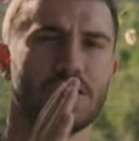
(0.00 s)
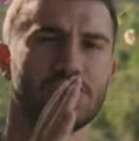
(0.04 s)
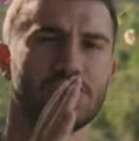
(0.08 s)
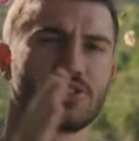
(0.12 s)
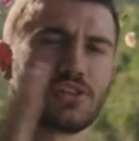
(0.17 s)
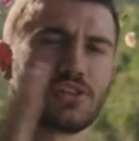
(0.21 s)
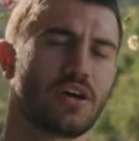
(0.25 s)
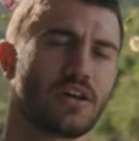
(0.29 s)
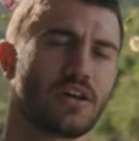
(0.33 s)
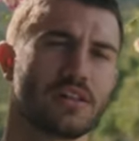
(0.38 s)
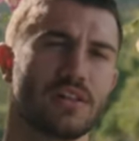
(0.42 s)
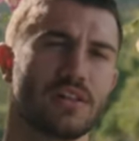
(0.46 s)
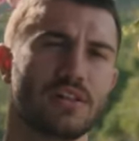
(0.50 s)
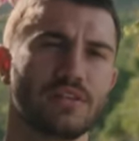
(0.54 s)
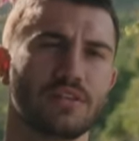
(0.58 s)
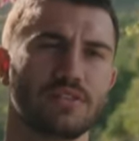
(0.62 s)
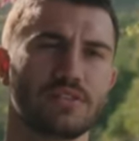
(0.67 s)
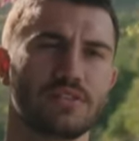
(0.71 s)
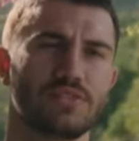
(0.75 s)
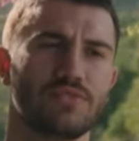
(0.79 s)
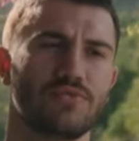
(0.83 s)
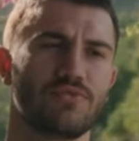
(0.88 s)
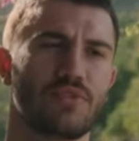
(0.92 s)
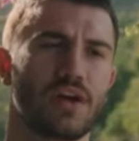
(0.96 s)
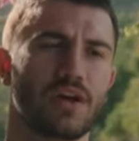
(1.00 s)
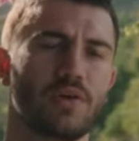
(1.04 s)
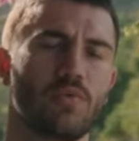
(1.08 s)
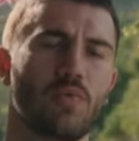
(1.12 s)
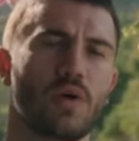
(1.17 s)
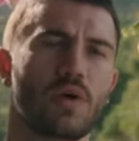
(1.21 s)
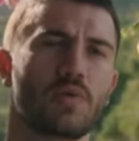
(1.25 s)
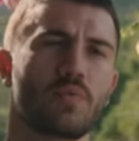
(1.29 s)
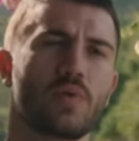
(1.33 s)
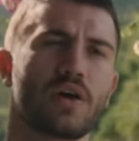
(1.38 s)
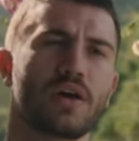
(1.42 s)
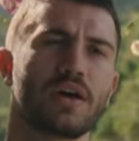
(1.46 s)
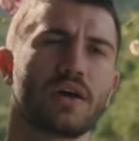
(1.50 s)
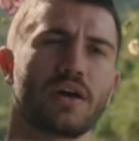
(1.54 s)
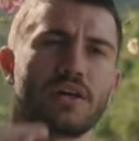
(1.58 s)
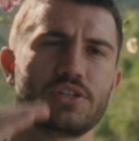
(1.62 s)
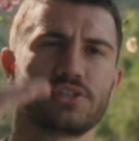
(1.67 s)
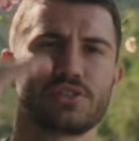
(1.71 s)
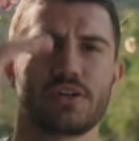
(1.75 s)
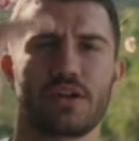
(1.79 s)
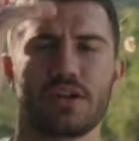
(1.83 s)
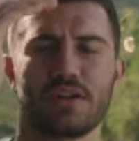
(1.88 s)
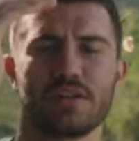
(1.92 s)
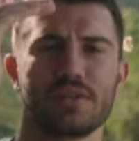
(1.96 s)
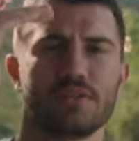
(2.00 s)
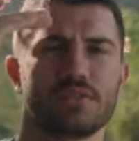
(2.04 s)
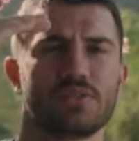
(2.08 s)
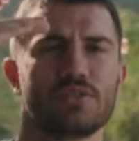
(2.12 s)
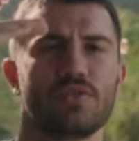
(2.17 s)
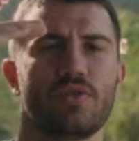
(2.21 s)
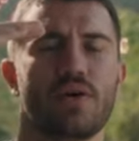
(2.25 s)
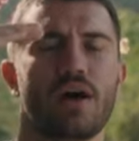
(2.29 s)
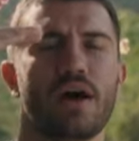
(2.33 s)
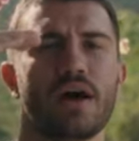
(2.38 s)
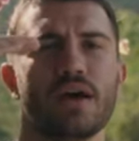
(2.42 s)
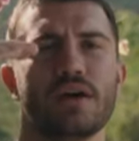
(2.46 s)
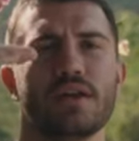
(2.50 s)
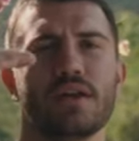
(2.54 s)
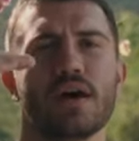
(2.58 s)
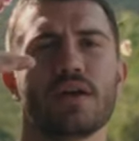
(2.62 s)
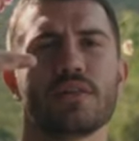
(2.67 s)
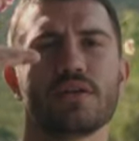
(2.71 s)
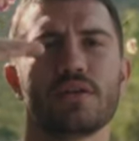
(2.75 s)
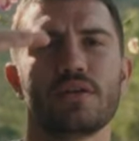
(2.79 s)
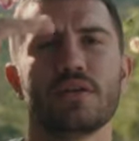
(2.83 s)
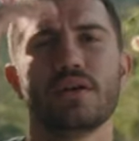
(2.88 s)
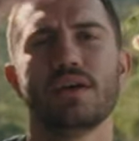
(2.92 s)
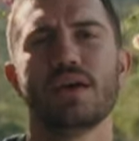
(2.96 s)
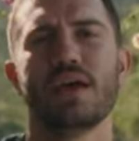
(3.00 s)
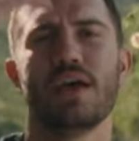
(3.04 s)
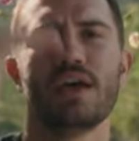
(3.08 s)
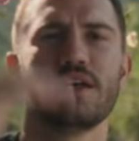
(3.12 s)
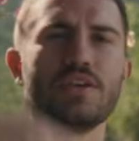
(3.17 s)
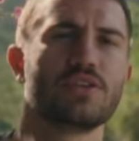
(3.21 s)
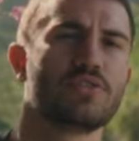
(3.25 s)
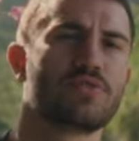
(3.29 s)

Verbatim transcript: I shot a little too right one way, I shot a little too high another,